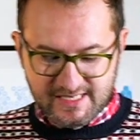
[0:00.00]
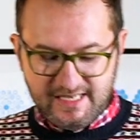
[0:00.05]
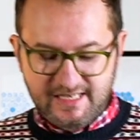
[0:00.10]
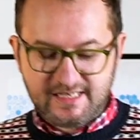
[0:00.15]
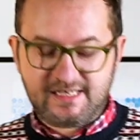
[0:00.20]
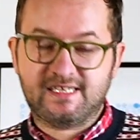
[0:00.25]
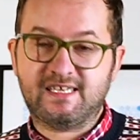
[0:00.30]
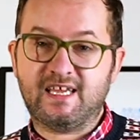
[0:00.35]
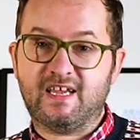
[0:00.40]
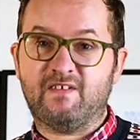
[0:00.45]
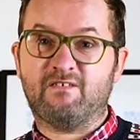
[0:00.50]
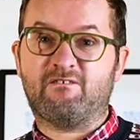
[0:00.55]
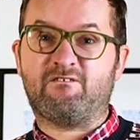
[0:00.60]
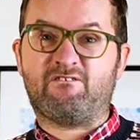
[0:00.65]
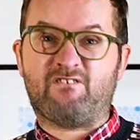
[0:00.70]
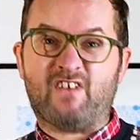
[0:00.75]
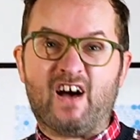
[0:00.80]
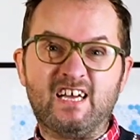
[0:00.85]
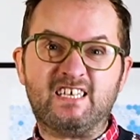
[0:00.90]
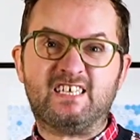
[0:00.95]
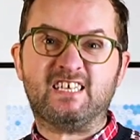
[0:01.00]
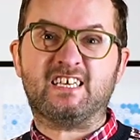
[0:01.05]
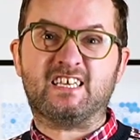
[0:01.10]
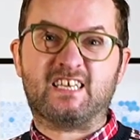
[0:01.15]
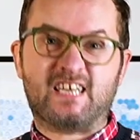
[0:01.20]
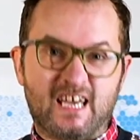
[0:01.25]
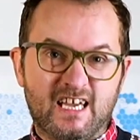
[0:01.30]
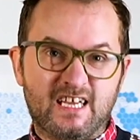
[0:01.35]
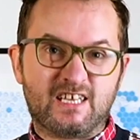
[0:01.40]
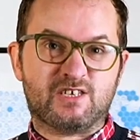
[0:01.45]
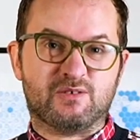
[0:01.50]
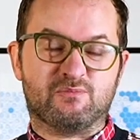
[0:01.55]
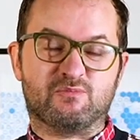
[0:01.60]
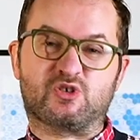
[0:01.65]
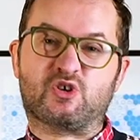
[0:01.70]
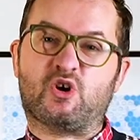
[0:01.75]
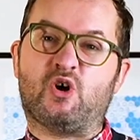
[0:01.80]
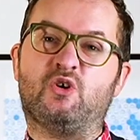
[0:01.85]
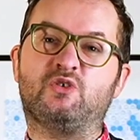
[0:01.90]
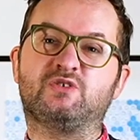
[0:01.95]
He's seen fighting kingdoms
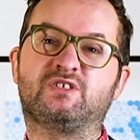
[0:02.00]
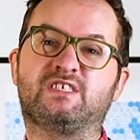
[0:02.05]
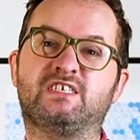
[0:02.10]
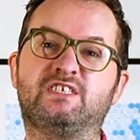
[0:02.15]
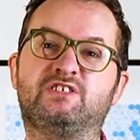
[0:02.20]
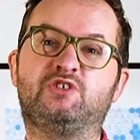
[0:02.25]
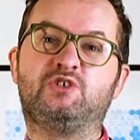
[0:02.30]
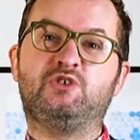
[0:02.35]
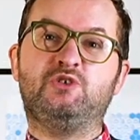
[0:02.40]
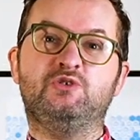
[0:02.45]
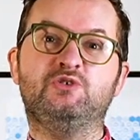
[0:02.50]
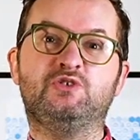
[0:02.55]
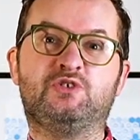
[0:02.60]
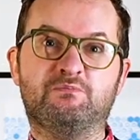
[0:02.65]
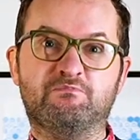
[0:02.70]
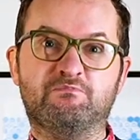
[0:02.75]
cause this huge